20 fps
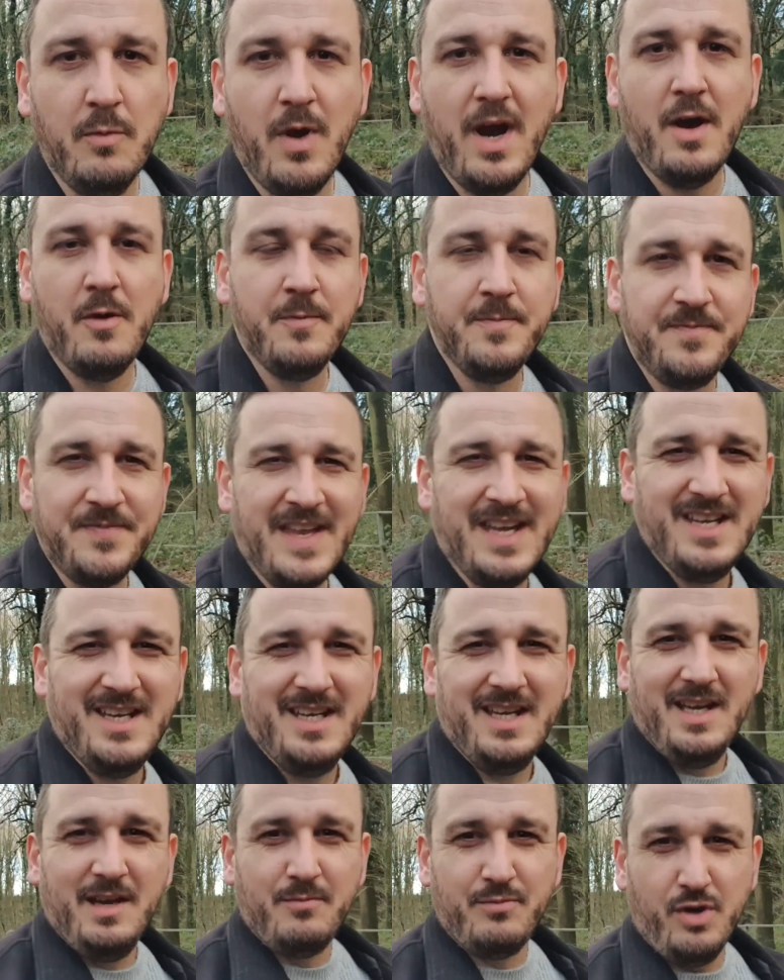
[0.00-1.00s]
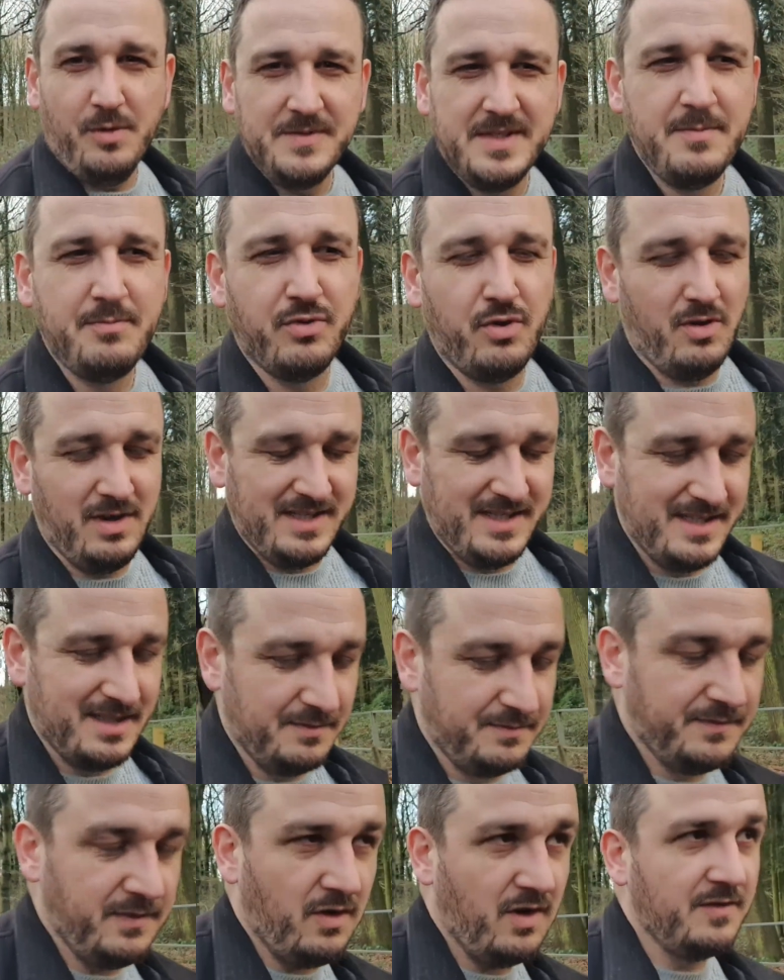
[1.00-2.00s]
Well, property prices are
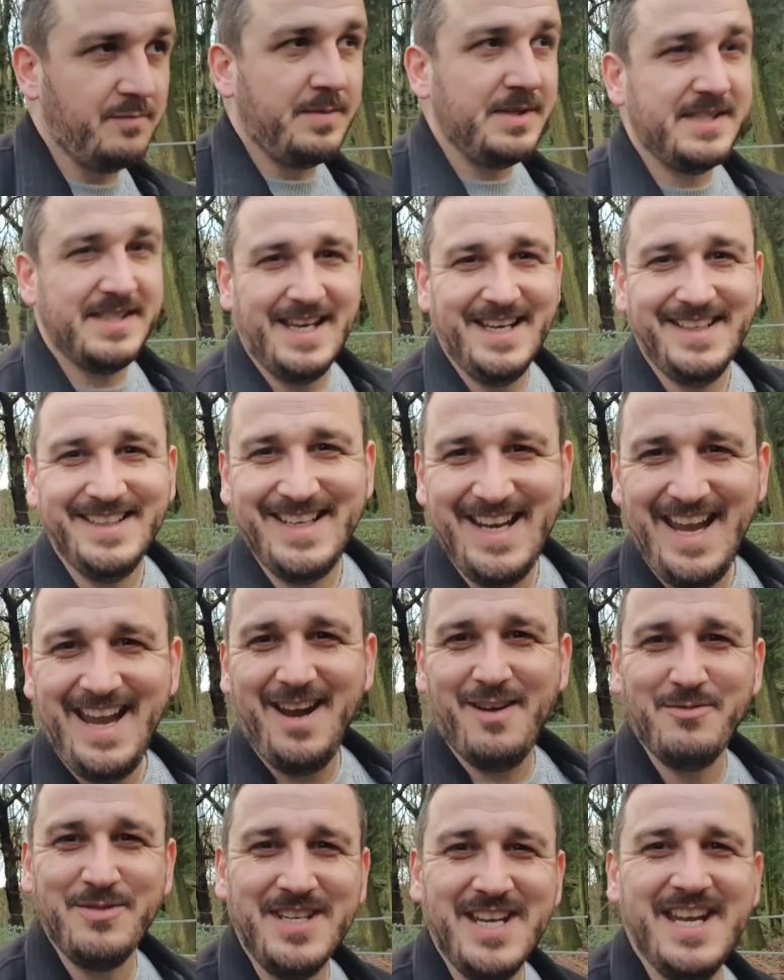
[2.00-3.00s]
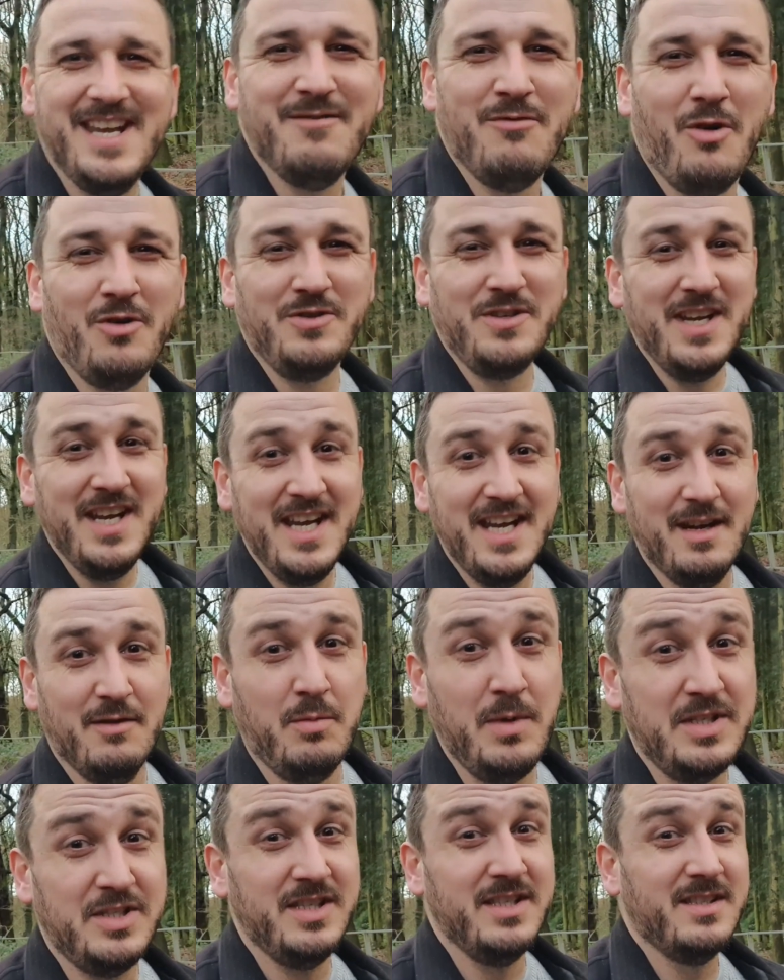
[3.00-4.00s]
5% down year on year,
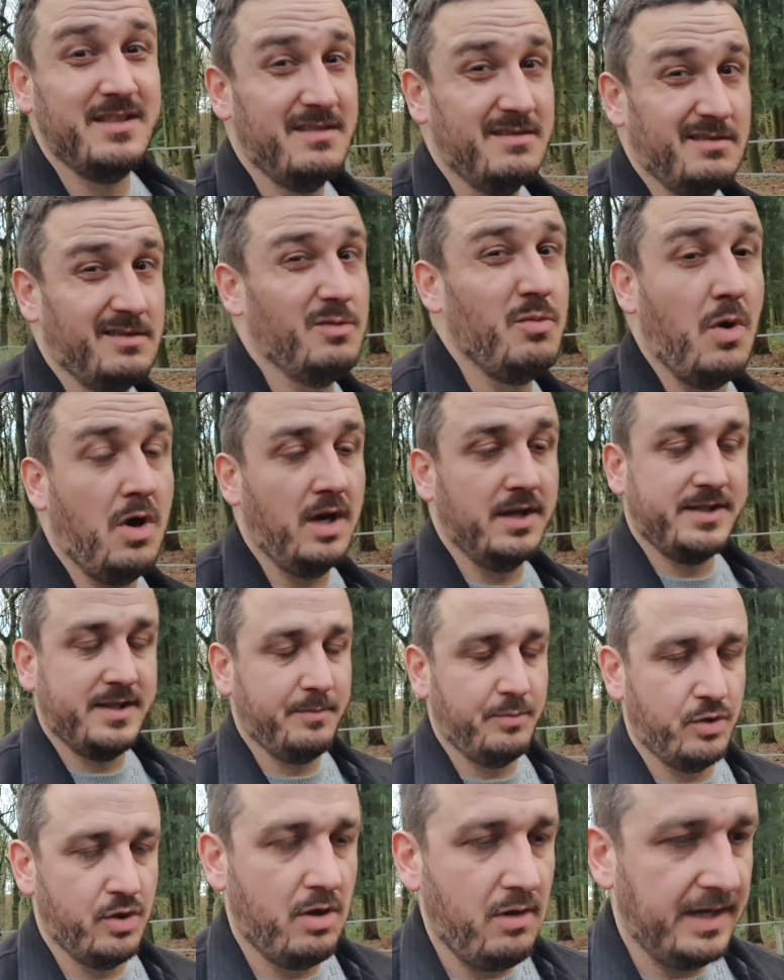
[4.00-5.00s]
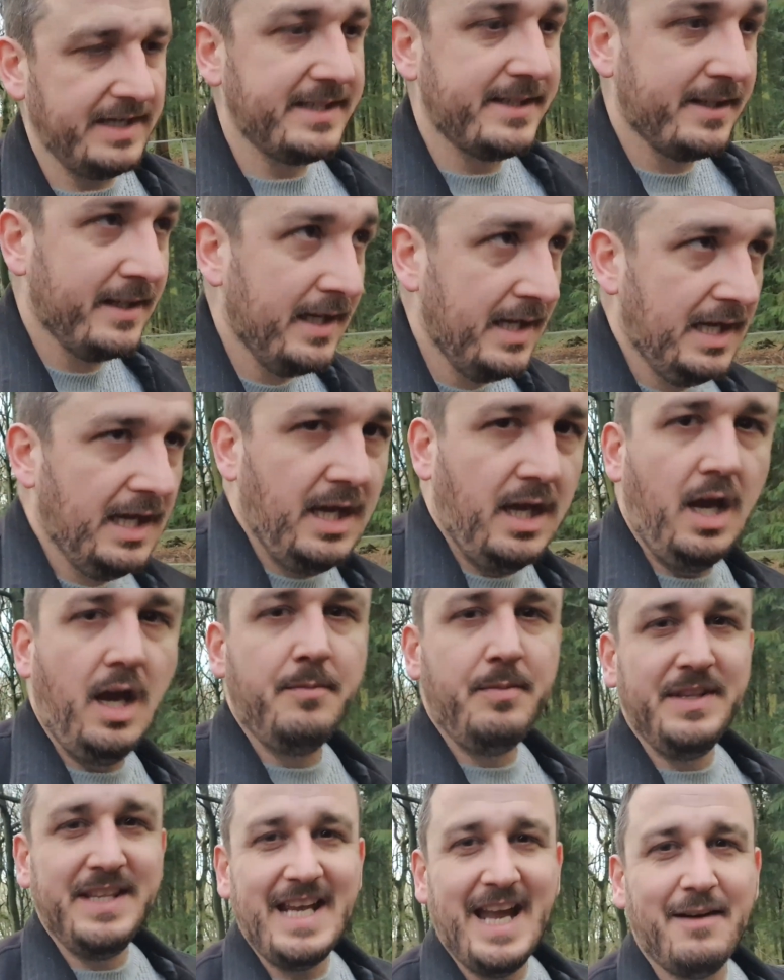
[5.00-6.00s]
which is quite a surprise. Uh,
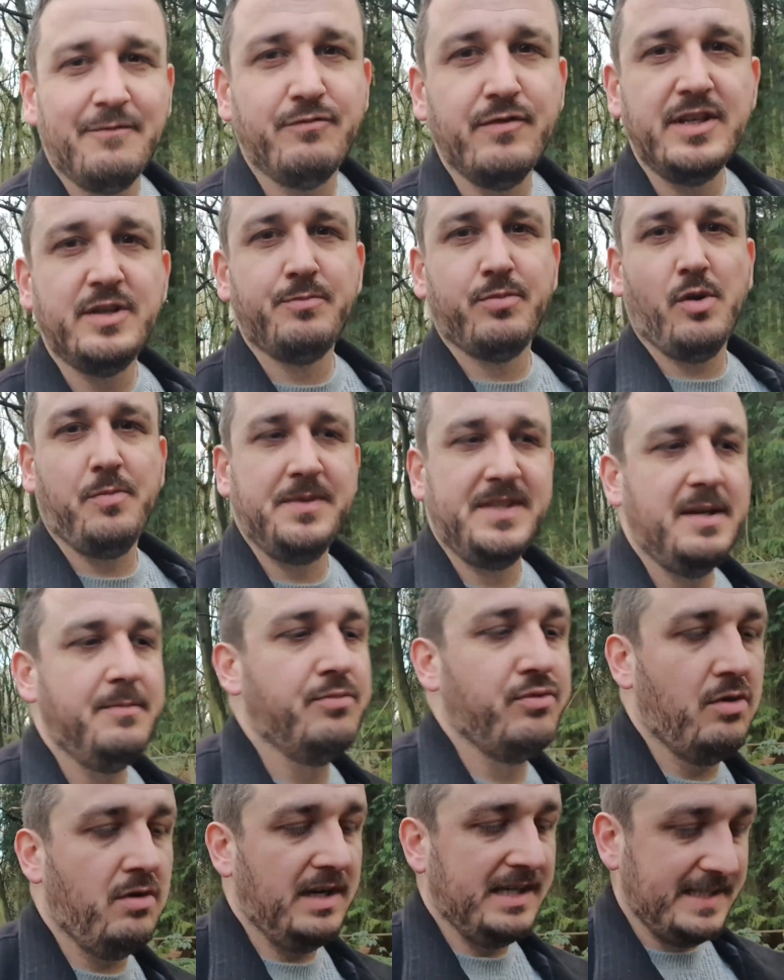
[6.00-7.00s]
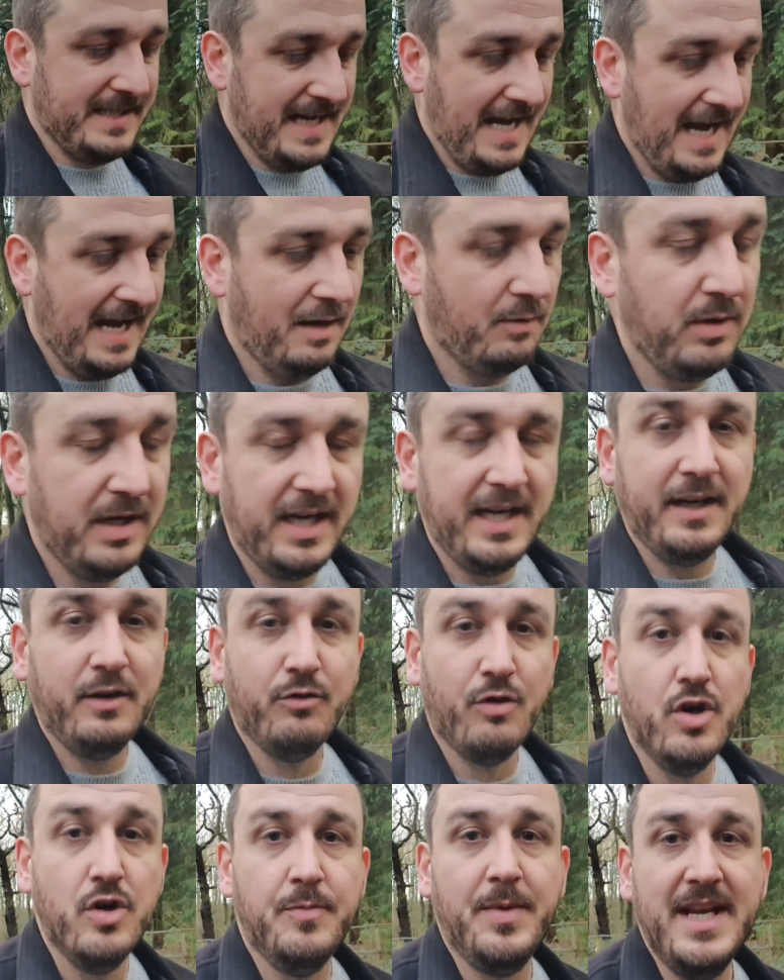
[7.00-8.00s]
but the average property price now in
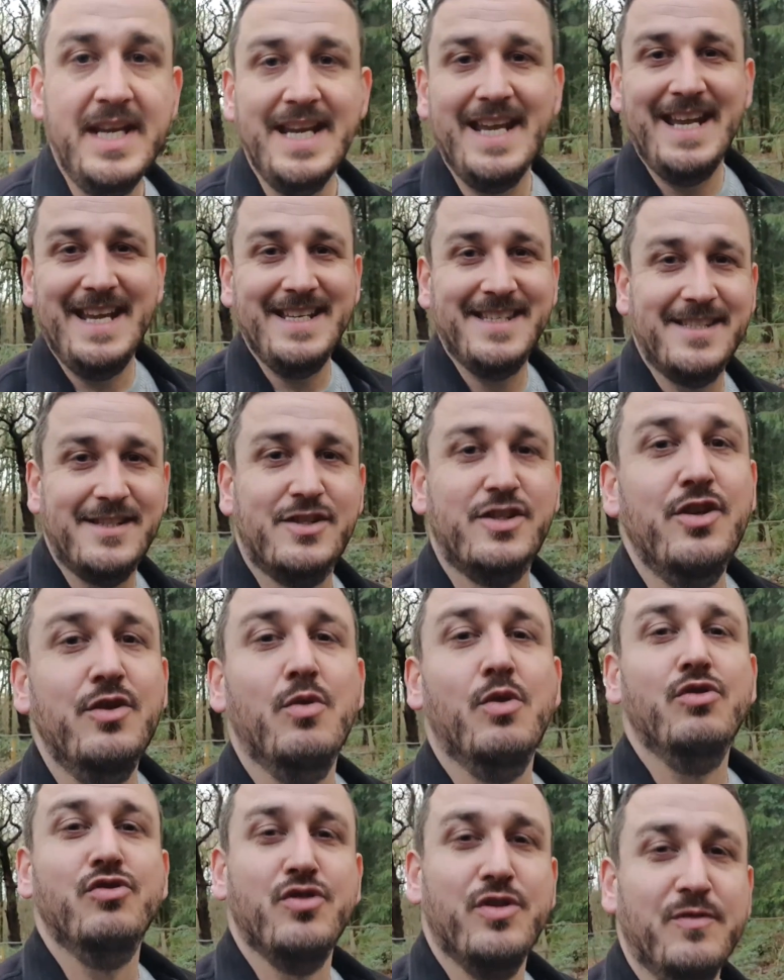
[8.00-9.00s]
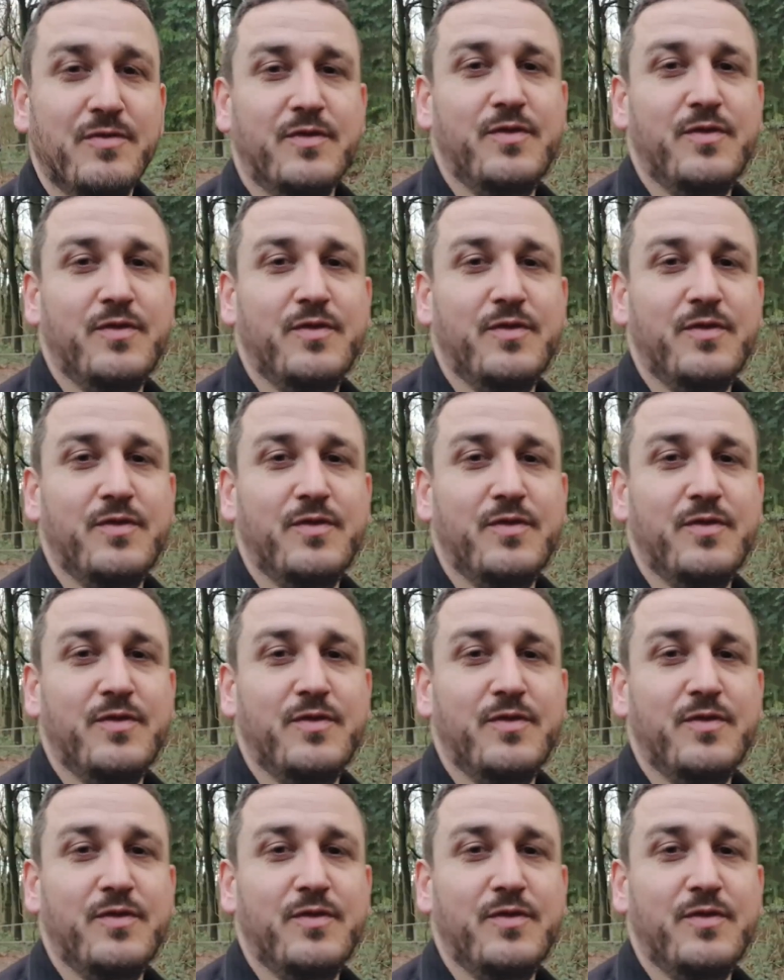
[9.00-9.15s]
Groby is £240,000.